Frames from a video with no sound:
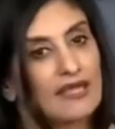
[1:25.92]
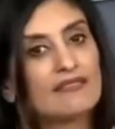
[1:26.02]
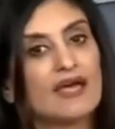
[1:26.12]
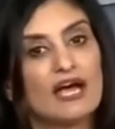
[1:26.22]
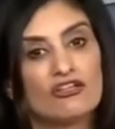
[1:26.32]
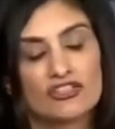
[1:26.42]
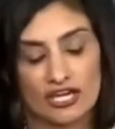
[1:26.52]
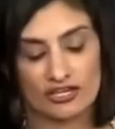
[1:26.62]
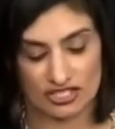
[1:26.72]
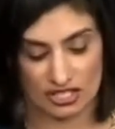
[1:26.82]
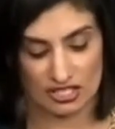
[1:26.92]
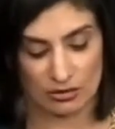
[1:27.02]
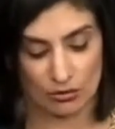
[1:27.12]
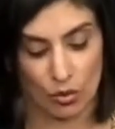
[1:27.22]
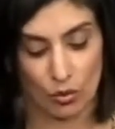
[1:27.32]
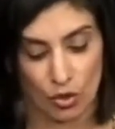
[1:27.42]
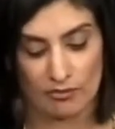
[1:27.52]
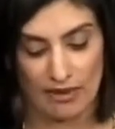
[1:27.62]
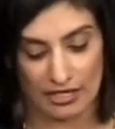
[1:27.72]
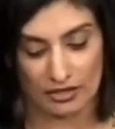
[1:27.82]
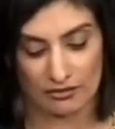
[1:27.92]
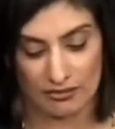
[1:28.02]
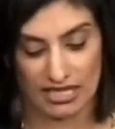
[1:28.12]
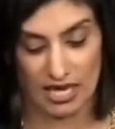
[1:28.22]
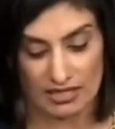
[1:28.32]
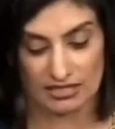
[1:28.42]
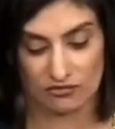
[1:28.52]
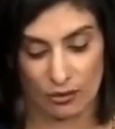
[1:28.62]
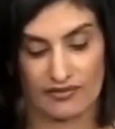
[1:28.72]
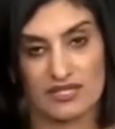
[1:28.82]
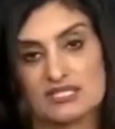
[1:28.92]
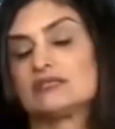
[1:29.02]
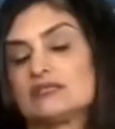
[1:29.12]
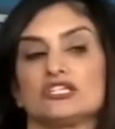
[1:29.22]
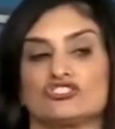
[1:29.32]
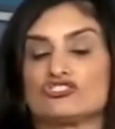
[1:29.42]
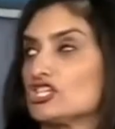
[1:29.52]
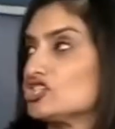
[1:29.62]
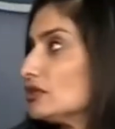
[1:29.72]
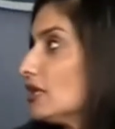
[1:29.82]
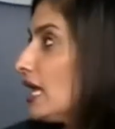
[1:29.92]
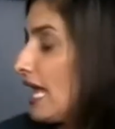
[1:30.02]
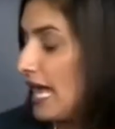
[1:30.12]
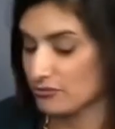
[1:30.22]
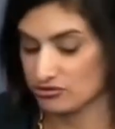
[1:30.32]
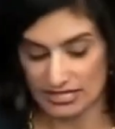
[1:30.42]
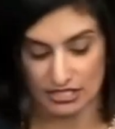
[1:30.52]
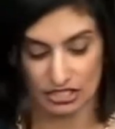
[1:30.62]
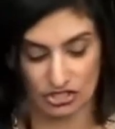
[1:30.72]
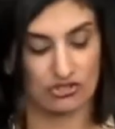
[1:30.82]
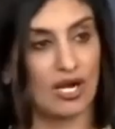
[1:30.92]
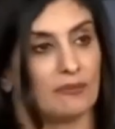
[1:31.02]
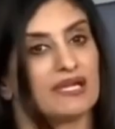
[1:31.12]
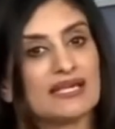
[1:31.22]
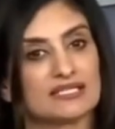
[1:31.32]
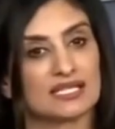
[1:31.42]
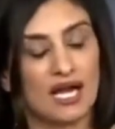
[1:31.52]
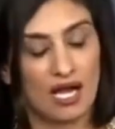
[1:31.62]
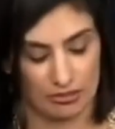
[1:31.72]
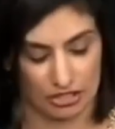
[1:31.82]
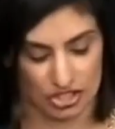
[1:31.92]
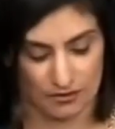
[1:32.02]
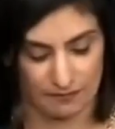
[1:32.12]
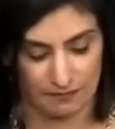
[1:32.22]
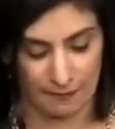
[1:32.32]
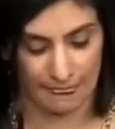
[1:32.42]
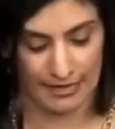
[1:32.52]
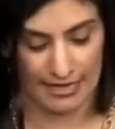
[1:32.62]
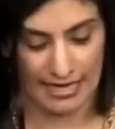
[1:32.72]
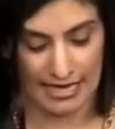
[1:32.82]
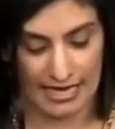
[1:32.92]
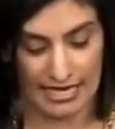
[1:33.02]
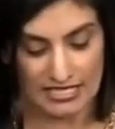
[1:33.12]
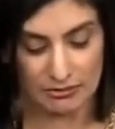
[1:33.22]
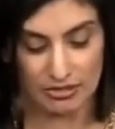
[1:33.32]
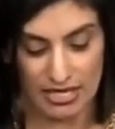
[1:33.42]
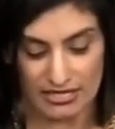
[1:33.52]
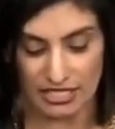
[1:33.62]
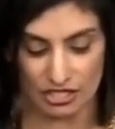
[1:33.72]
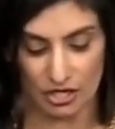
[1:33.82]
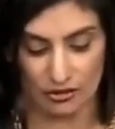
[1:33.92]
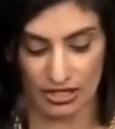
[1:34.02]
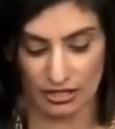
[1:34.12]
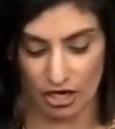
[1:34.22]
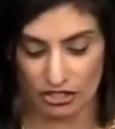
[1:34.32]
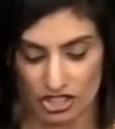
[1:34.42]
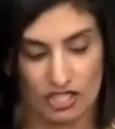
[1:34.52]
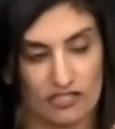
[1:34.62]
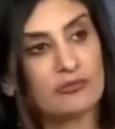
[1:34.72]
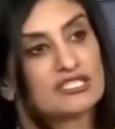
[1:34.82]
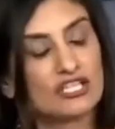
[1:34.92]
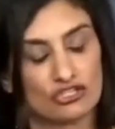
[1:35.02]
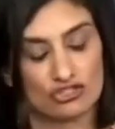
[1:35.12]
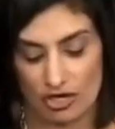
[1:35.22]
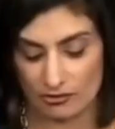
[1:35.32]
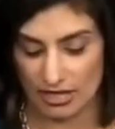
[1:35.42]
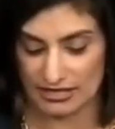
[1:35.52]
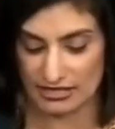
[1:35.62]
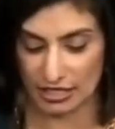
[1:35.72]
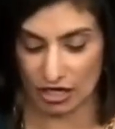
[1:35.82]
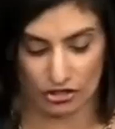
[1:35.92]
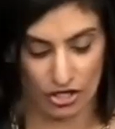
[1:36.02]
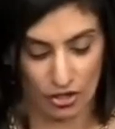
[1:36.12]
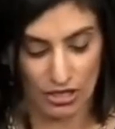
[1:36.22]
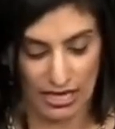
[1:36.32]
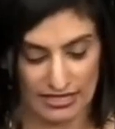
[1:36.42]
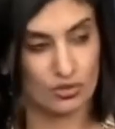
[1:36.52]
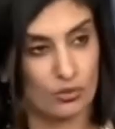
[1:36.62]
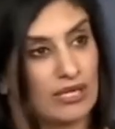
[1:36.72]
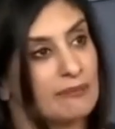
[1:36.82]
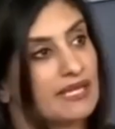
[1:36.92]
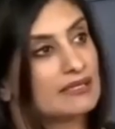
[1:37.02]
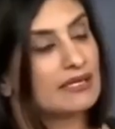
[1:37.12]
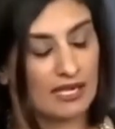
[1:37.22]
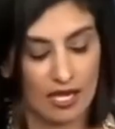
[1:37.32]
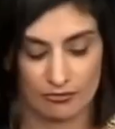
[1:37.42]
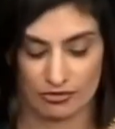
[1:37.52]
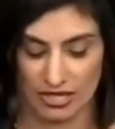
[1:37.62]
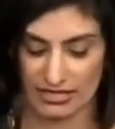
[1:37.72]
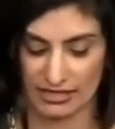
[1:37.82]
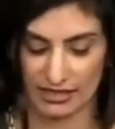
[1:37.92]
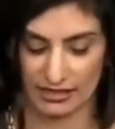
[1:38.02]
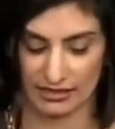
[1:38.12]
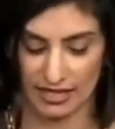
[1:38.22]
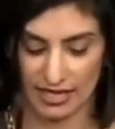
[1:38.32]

The healthcare system will work better because of what this administration and President Trump has accomplished. And as the President noted, our achievements on drug pricing are no less sweeping and unprecedented.